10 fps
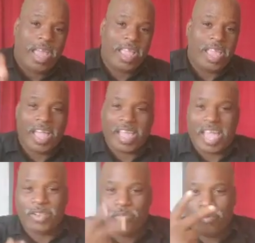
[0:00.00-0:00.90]
Like
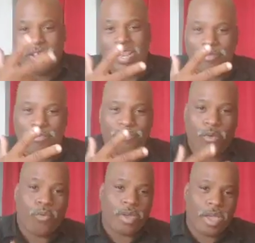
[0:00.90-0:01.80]
I got 3
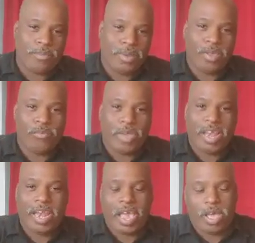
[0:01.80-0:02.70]
different phone companies
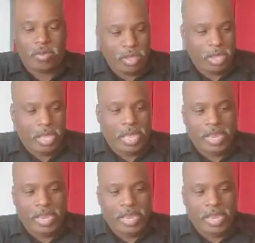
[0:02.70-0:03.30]
right now,